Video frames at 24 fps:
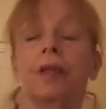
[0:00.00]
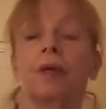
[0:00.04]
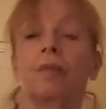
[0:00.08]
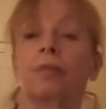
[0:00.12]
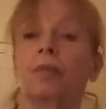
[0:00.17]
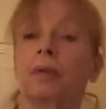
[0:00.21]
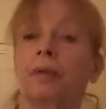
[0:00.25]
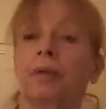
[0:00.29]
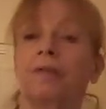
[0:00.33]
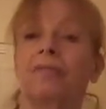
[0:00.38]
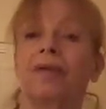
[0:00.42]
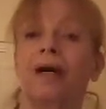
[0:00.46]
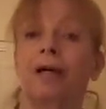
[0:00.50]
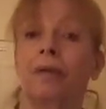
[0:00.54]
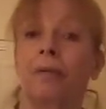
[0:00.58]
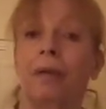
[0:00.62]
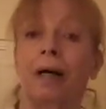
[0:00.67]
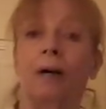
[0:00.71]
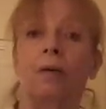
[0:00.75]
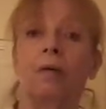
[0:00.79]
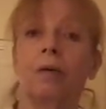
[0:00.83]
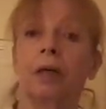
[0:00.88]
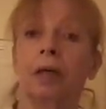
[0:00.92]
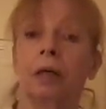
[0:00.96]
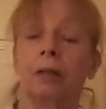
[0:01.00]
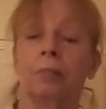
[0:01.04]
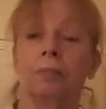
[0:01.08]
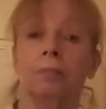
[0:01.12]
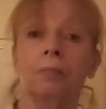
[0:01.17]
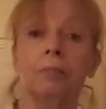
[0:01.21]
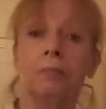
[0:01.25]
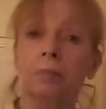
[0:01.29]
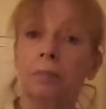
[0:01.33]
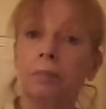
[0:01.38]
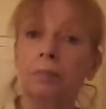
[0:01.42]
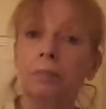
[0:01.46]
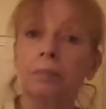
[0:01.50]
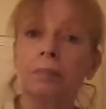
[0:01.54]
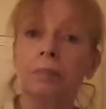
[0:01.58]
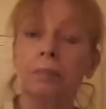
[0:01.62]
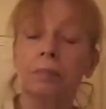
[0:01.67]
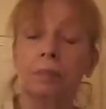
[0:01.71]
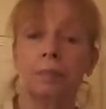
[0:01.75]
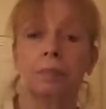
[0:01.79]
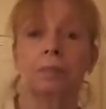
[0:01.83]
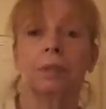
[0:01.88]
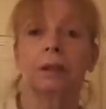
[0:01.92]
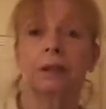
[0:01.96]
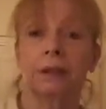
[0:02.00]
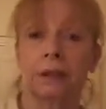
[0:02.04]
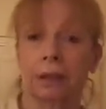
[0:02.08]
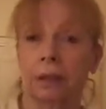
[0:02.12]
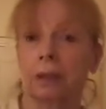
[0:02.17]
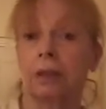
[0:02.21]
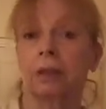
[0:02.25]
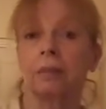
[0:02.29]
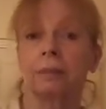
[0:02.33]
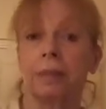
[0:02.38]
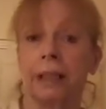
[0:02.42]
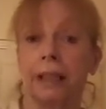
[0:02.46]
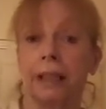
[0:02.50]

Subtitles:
would be very welcome to come